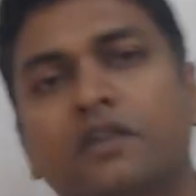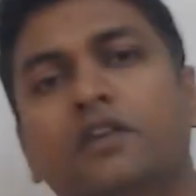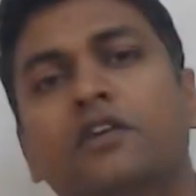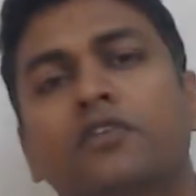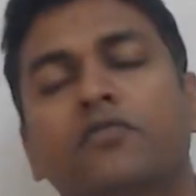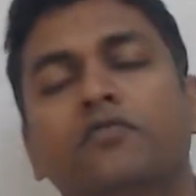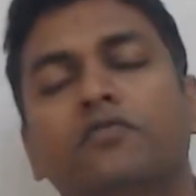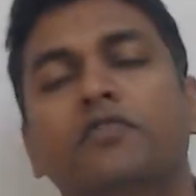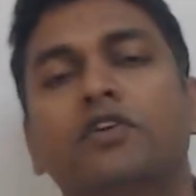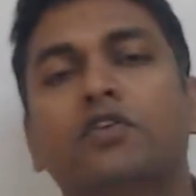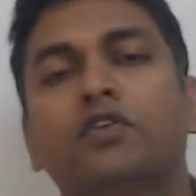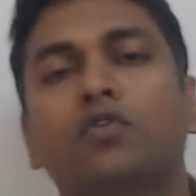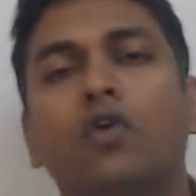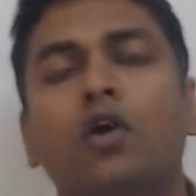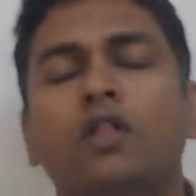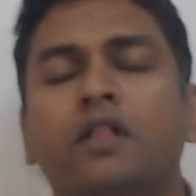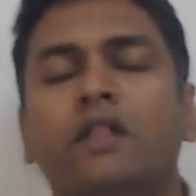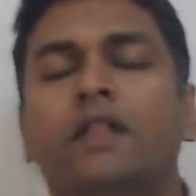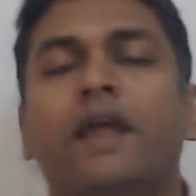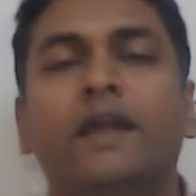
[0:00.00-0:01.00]
we call
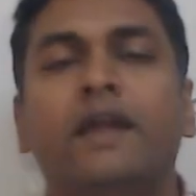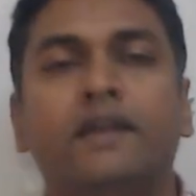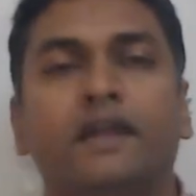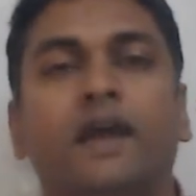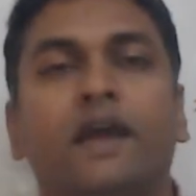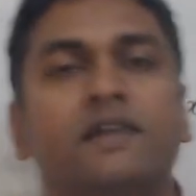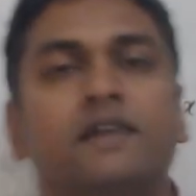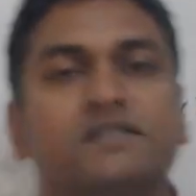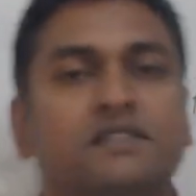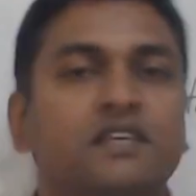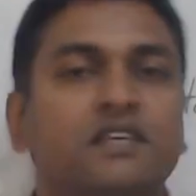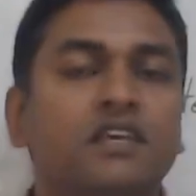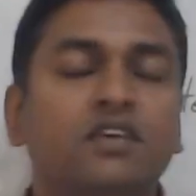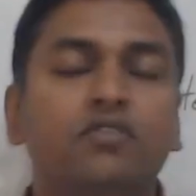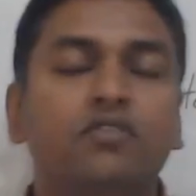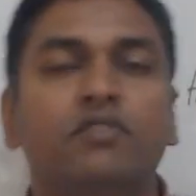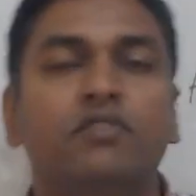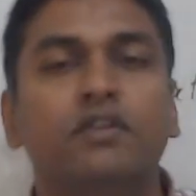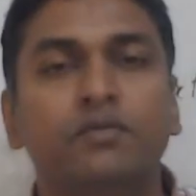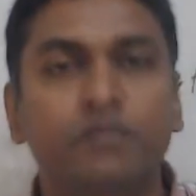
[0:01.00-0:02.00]
that as
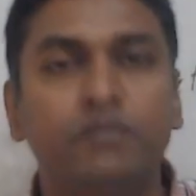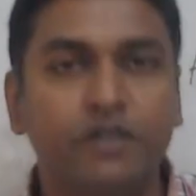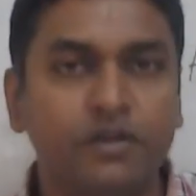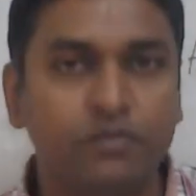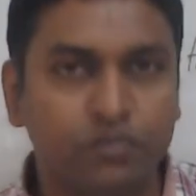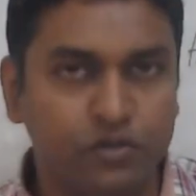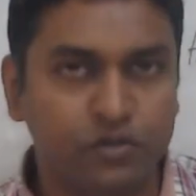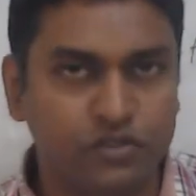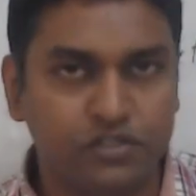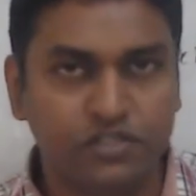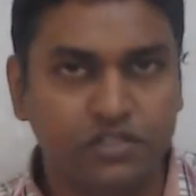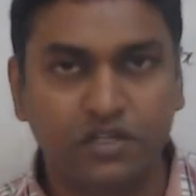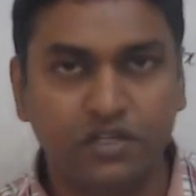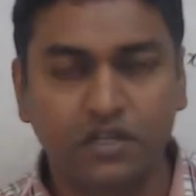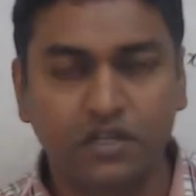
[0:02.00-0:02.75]
equilibrium position.